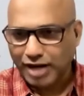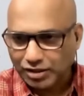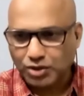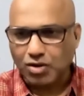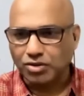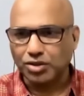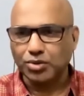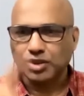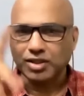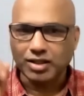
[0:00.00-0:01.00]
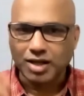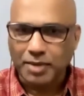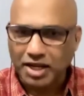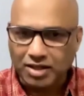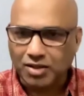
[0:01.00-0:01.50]
French constitution,
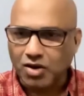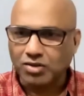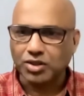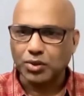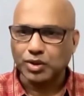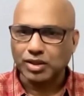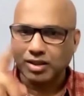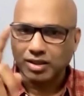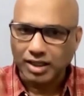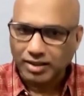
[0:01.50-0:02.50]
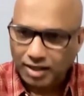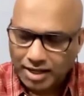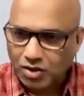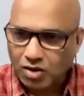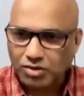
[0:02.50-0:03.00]
American constitution,
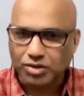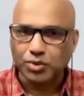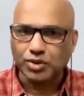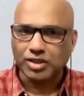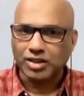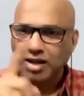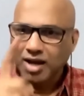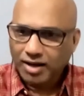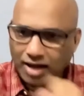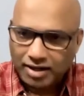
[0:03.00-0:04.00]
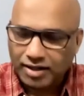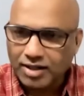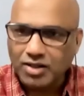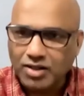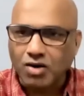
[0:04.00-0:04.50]
Netherlands constitution,
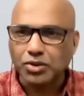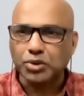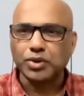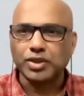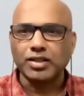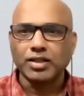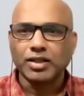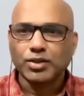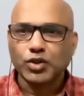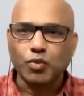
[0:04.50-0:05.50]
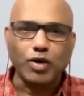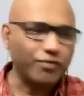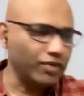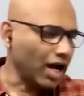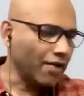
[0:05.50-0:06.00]
Canadian constitution. So
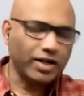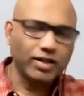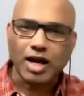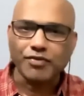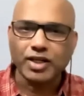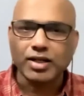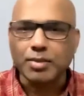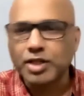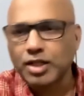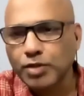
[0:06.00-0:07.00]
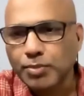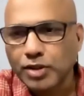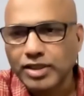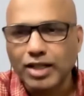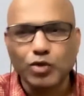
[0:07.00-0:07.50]
what our drafting committee
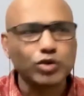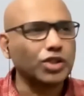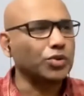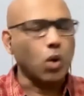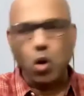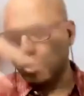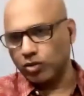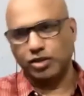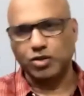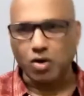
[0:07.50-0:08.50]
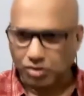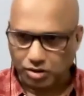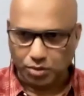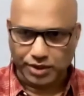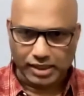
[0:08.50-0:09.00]
people, they looked into all these
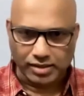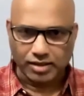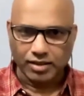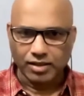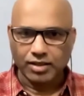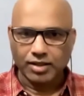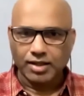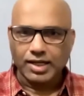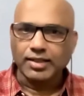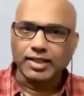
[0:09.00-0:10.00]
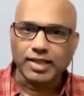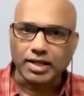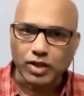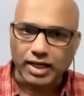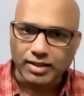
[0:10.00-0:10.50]
constitutions. And they
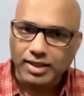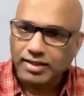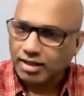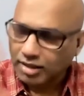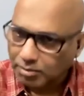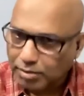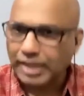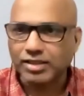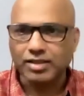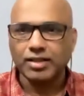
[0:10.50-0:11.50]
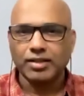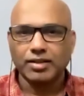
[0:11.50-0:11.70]
said, okay, these are the best